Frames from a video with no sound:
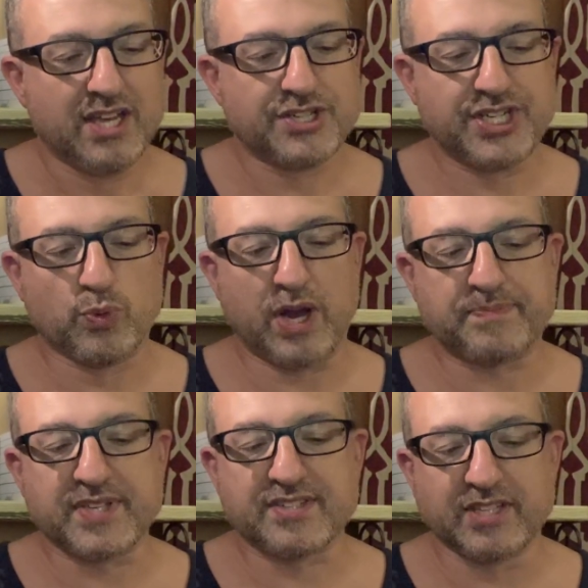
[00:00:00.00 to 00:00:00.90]
She
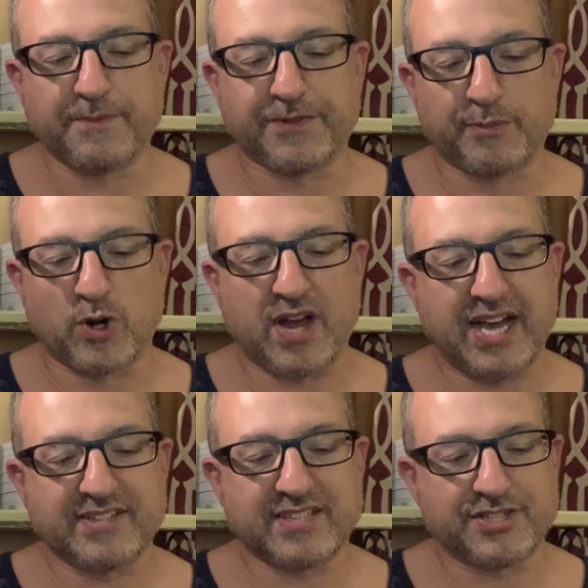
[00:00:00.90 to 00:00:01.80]
wiped the sleep from her
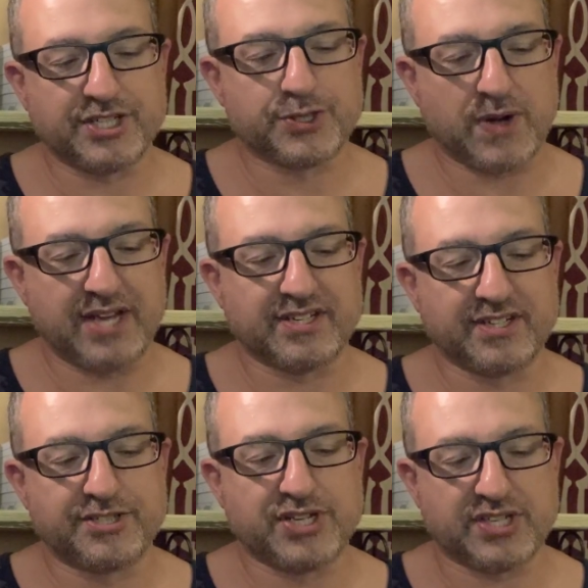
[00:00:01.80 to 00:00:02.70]
eyes as she tried
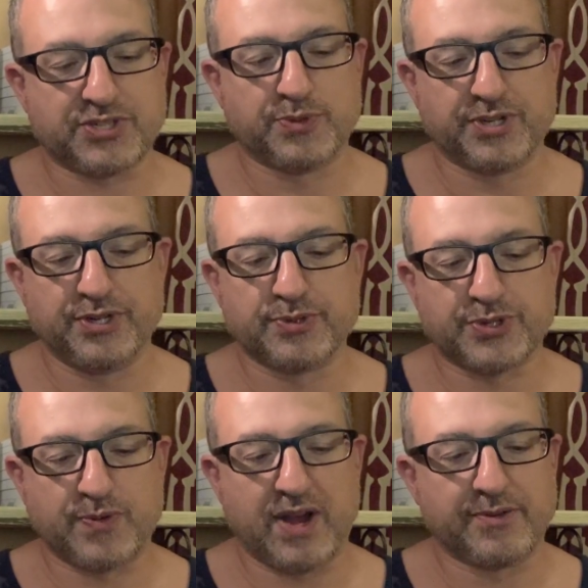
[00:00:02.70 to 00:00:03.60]
to adjust to her new
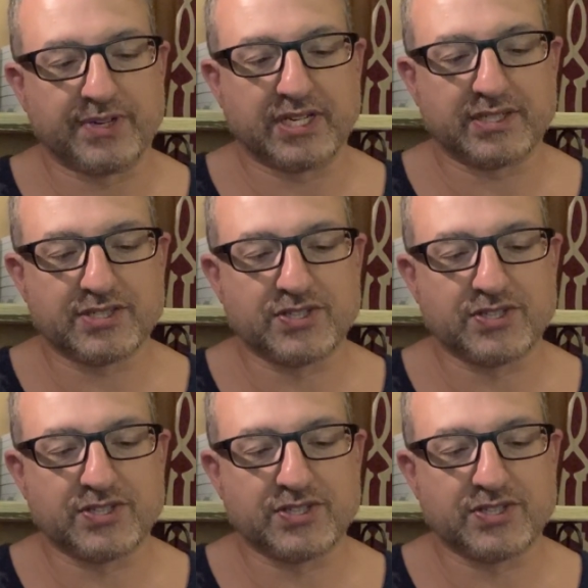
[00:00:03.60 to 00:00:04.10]
surroundings.